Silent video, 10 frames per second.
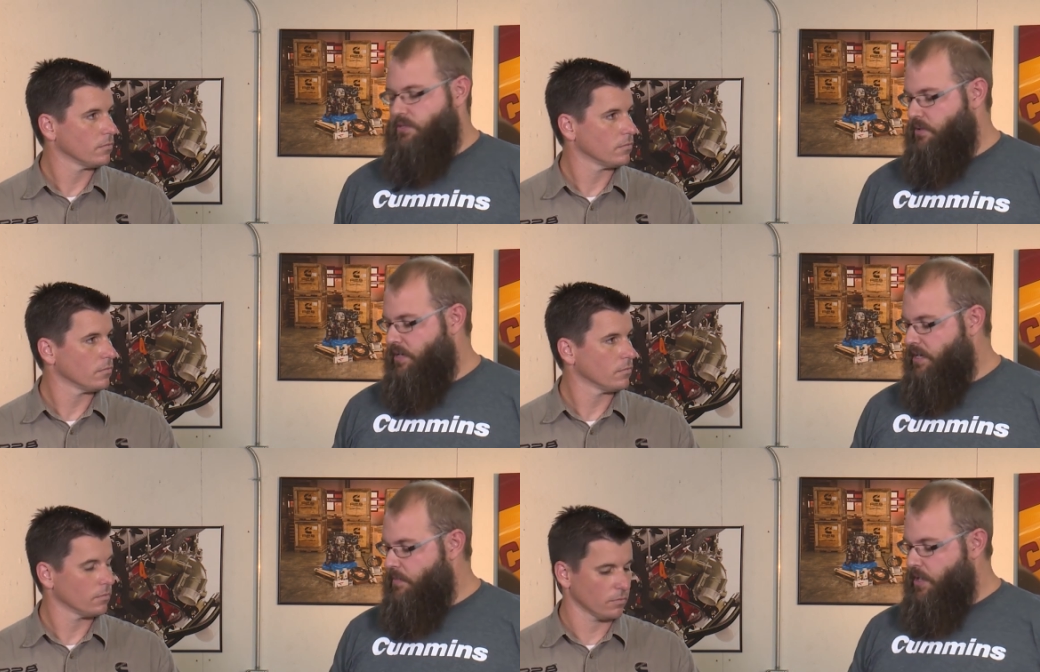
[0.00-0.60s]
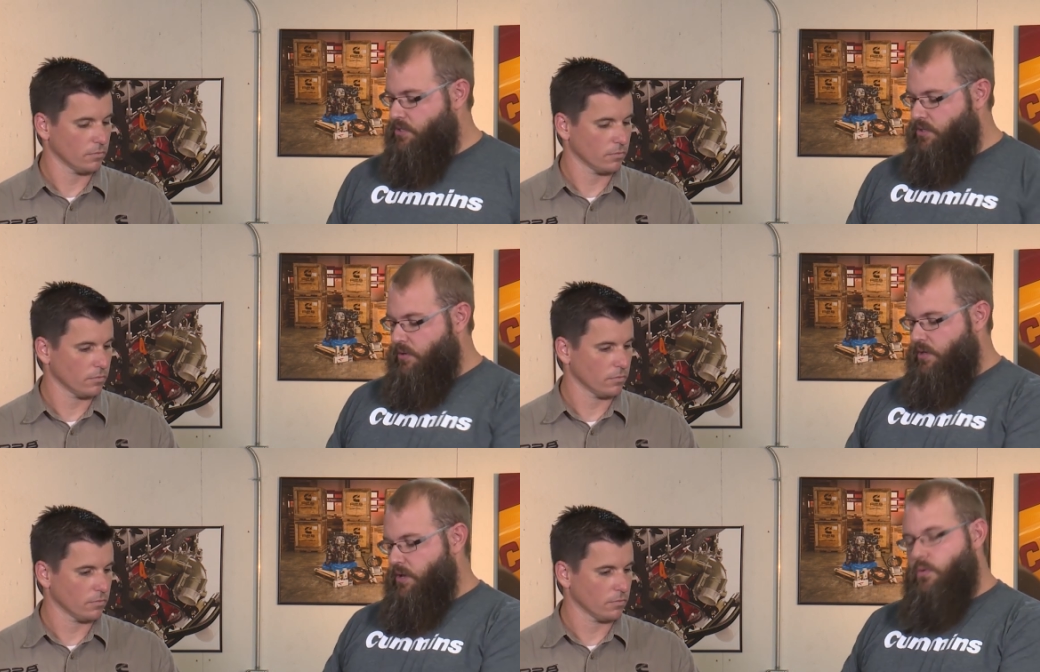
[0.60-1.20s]
Speaker 1: So you need to make
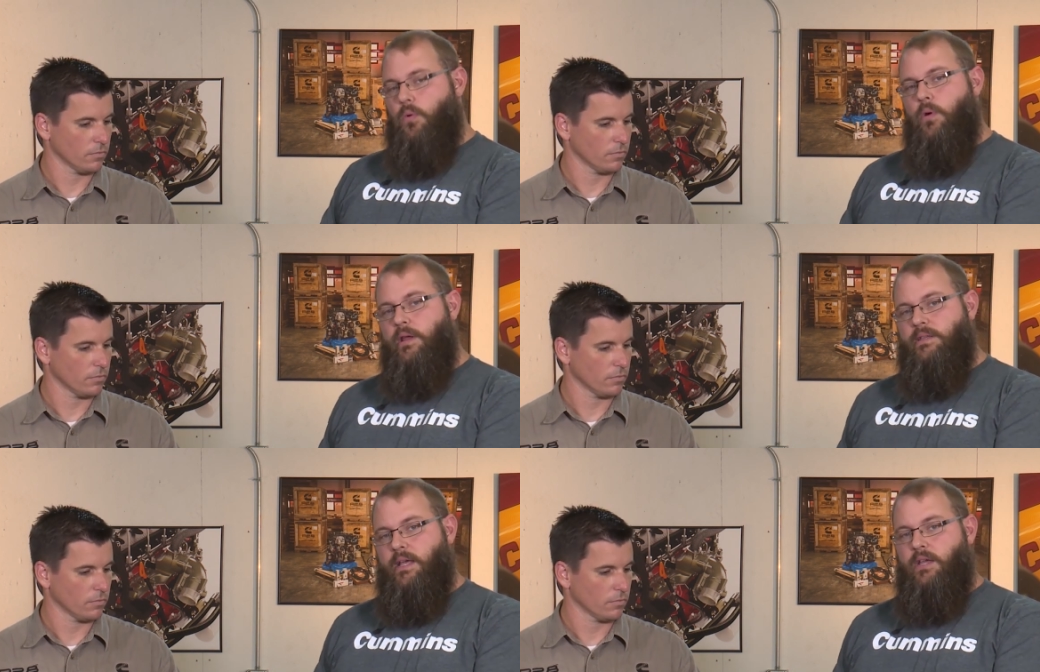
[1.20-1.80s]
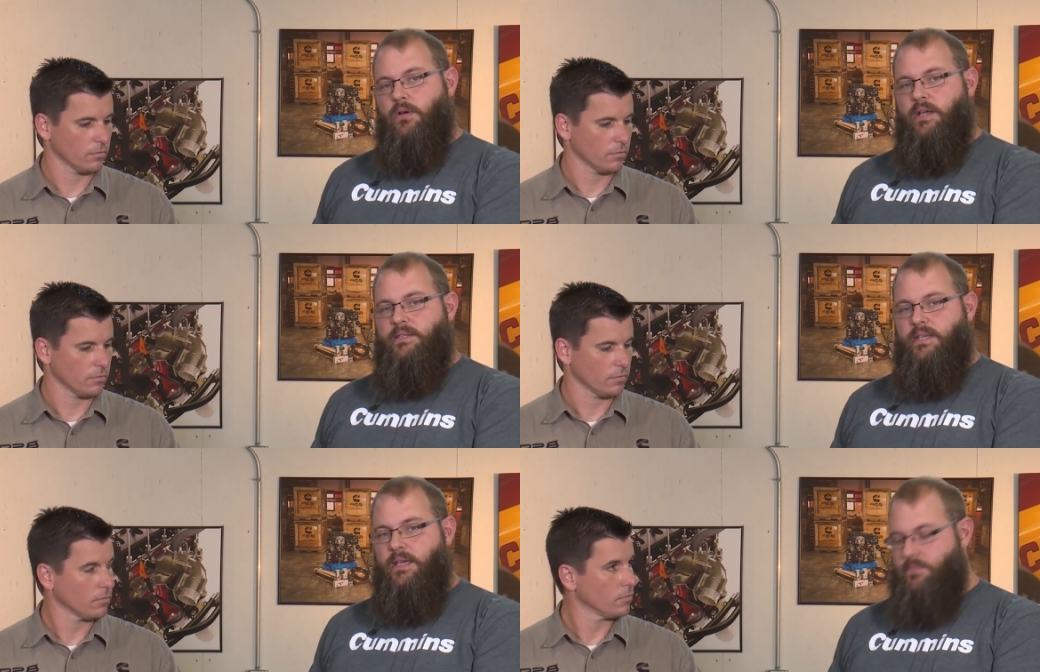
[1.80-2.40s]
sure that you orientate your
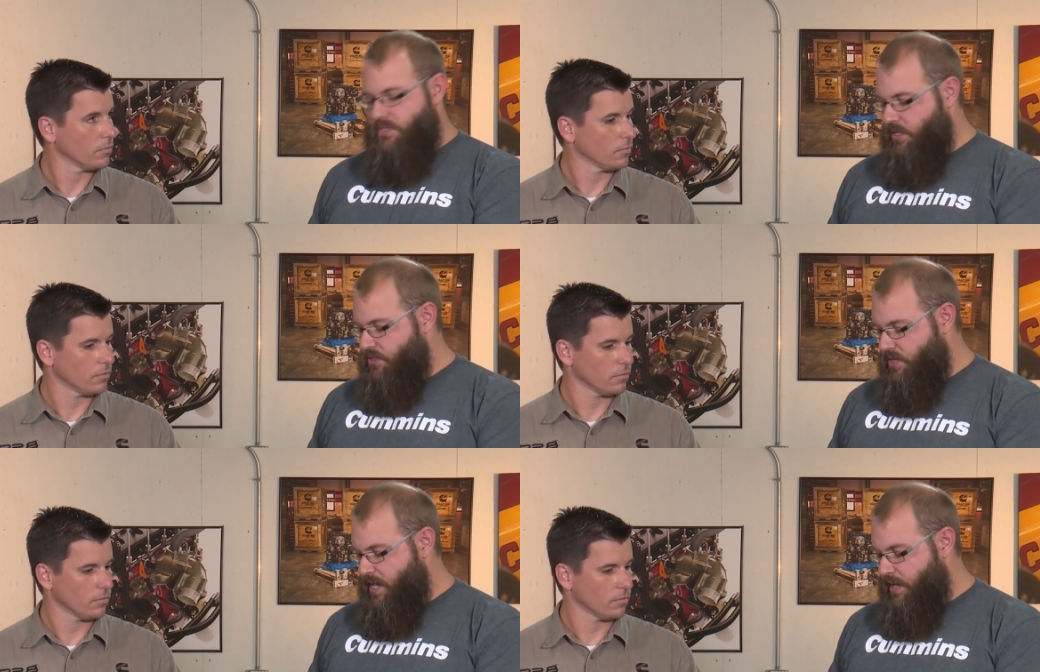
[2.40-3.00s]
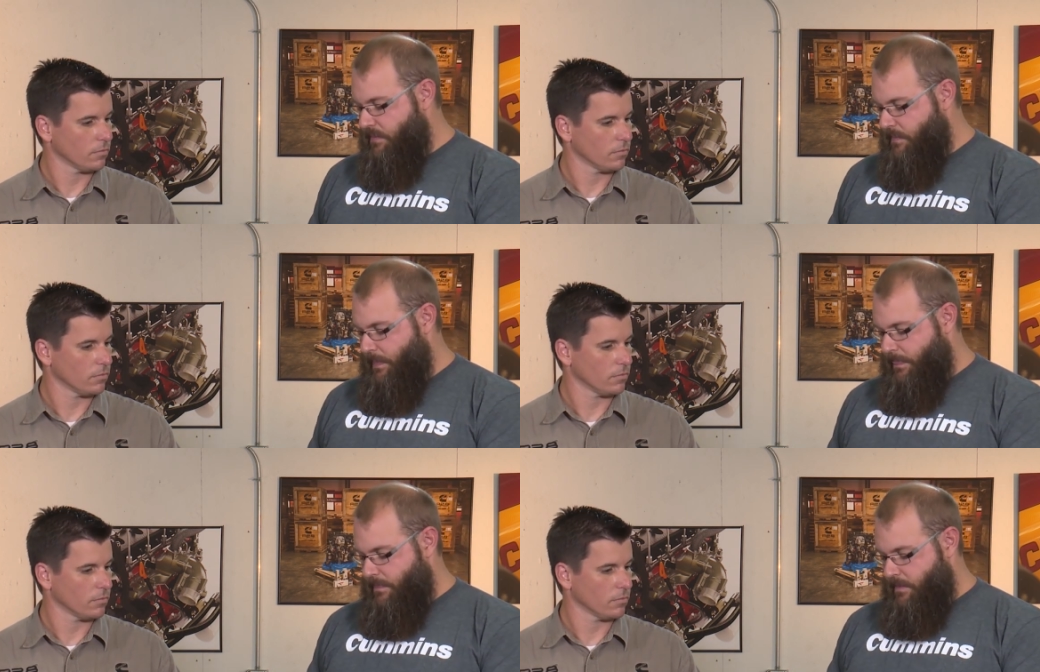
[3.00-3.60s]
ECM such that
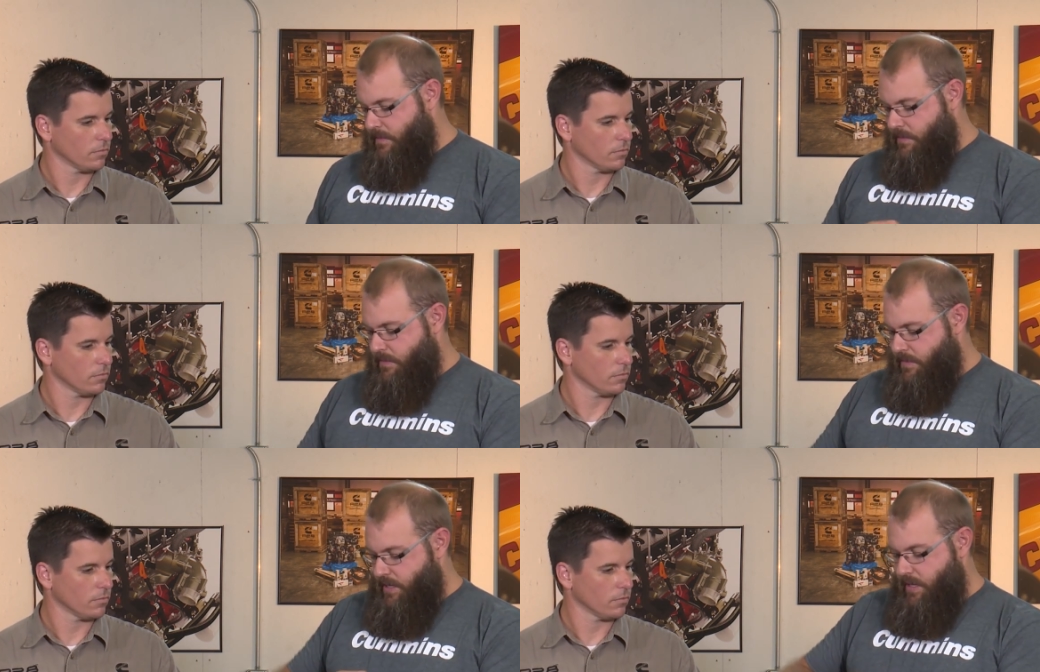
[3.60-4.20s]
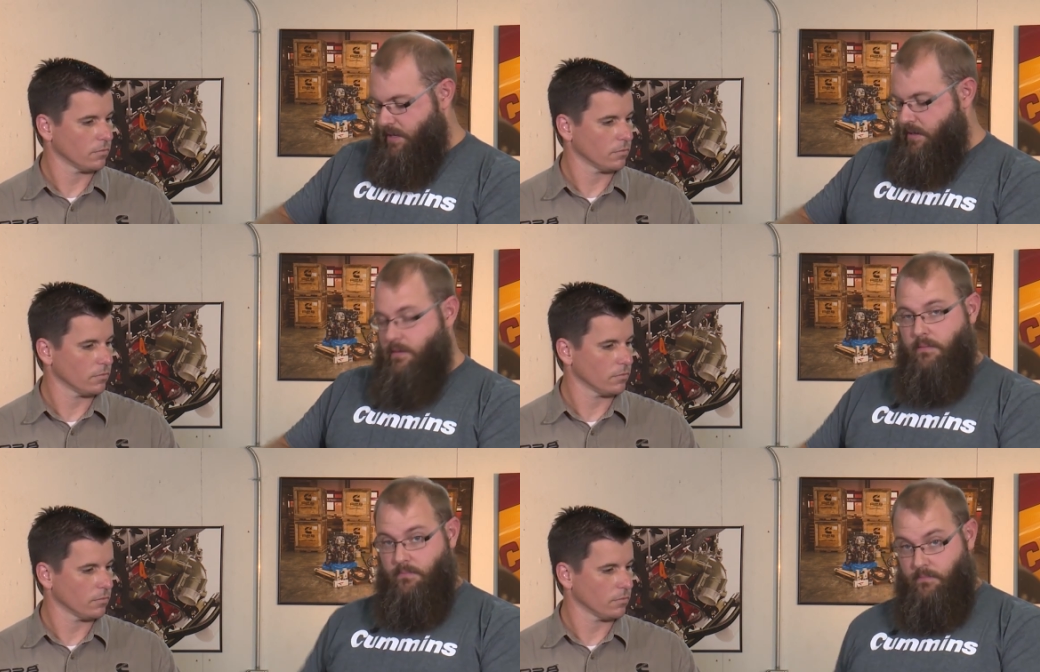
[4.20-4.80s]
the
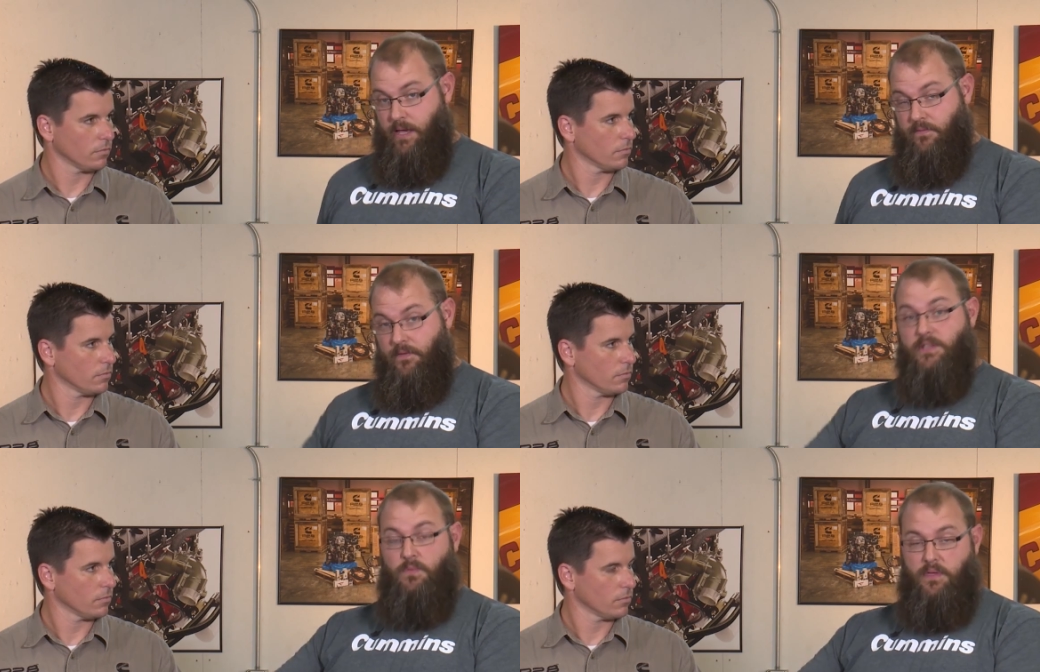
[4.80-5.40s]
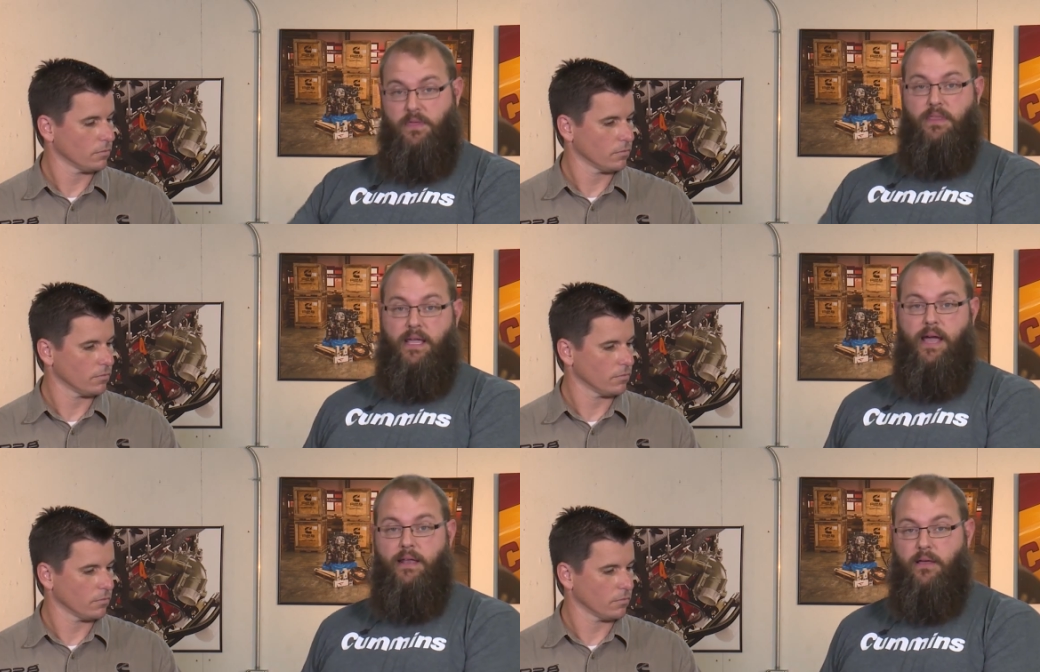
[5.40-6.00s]
it fits within the
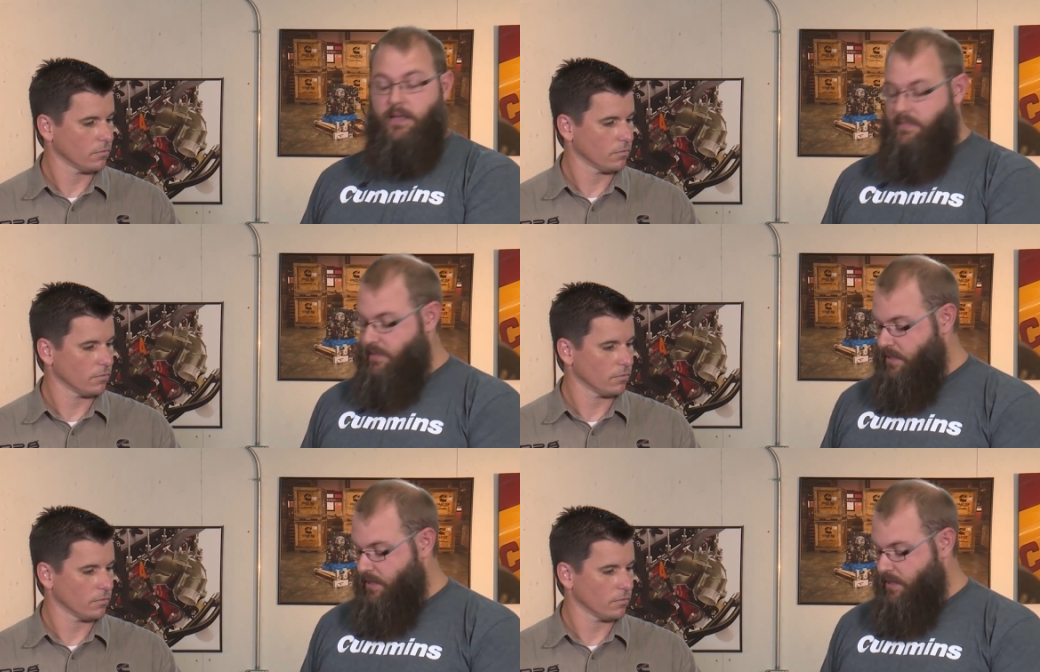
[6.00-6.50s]
guidelines.